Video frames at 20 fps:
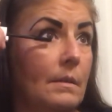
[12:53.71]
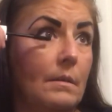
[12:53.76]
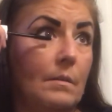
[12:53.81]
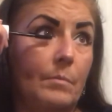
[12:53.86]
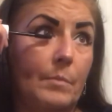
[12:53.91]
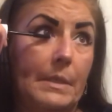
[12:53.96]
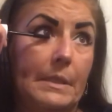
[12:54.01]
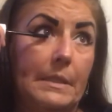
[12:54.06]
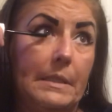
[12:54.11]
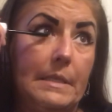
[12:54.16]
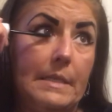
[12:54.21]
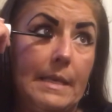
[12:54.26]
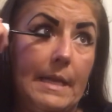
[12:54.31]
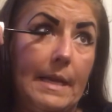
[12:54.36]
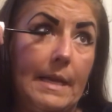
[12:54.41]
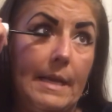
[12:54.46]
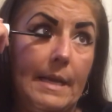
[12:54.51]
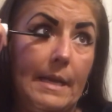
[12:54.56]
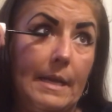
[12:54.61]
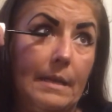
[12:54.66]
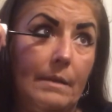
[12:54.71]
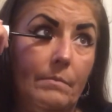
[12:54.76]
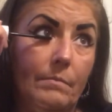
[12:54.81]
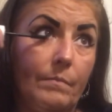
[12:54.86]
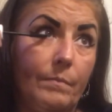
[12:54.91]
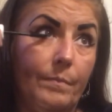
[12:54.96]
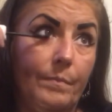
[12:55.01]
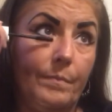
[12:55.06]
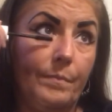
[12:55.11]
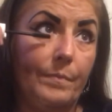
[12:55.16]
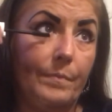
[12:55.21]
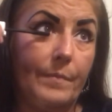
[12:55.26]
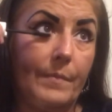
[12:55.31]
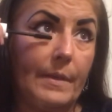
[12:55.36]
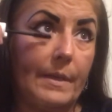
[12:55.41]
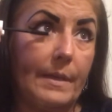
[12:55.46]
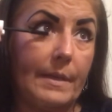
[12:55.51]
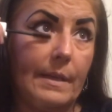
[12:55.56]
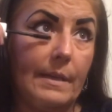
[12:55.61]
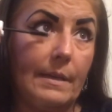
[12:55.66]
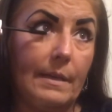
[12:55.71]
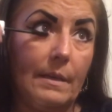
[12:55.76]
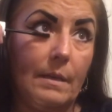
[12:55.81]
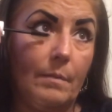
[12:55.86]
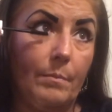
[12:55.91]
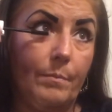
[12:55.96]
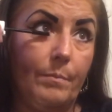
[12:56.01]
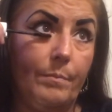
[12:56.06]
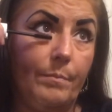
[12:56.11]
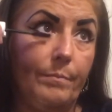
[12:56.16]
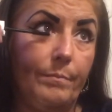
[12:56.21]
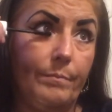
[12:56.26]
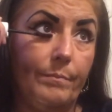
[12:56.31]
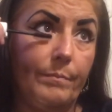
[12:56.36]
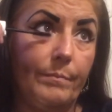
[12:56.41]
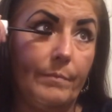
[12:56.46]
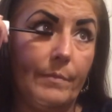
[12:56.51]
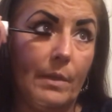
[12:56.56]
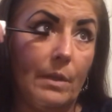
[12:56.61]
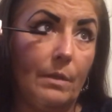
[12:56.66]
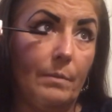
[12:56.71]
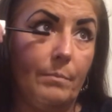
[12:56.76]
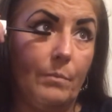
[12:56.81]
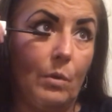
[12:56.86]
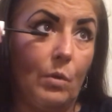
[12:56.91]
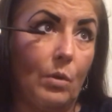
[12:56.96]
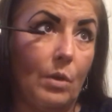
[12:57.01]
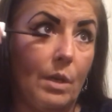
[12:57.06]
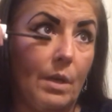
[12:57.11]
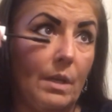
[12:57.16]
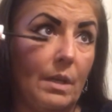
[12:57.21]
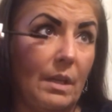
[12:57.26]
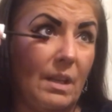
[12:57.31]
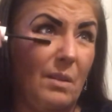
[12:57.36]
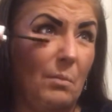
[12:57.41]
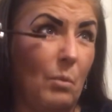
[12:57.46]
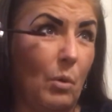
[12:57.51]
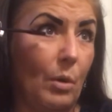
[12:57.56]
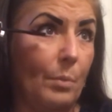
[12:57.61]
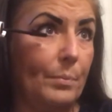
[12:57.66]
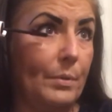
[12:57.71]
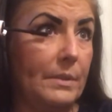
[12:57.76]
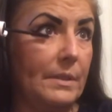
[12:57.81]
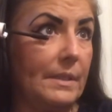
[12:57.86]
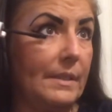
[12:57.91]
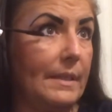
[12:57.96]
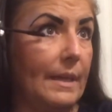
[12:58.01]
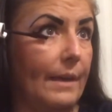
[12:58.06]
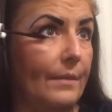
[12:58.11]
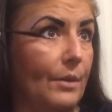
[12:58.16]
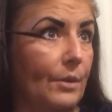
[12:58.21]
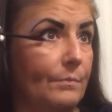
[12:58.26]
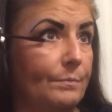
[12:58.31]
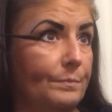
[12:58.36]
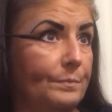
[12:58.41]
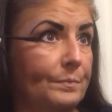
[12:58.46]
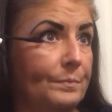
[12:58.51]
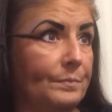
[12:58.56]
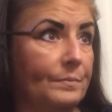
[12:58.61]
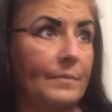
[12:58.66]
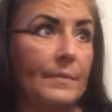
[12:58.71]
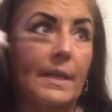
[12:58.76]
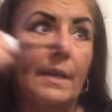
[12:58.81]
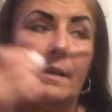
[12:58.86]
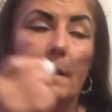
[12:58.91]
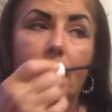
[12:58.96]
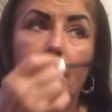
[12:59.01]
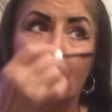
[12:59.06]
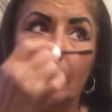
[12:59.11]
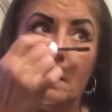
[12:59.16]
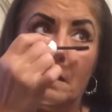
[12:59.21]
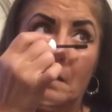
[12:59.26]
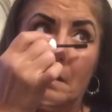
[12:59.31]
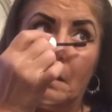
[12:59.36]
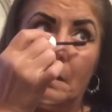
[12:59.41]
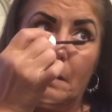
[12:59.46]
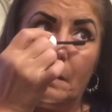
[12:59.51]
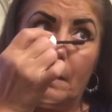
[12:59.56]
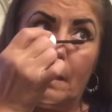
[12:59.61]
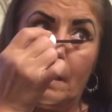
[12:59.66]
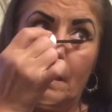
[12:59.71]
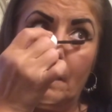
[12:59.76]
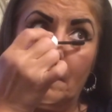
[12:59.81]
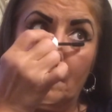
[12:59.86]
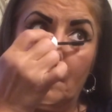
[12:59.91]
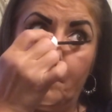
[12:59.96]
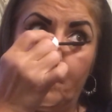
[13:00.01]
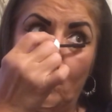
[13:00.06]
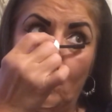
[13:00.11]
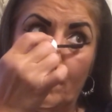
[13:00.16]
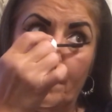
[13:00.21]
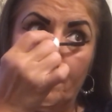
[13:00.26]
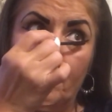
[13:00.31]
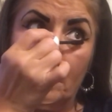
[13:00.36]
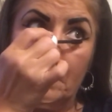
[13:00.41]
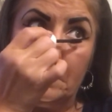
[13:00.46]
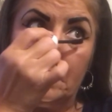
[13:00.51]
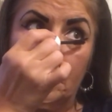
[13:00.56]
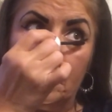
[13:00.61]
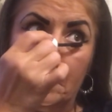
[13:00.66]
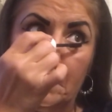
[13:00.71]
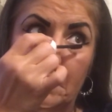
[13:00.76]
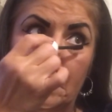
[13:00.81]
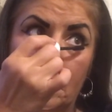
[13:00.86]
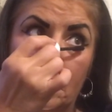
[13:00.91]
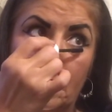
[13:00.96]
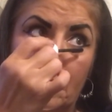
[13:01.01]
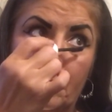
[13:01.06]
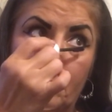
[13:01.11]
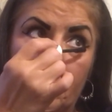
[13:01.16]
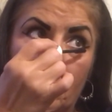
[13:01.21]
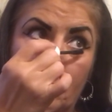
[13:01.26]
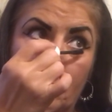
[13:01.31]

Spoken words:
But today, I got a little more put together. Got appointments to keep.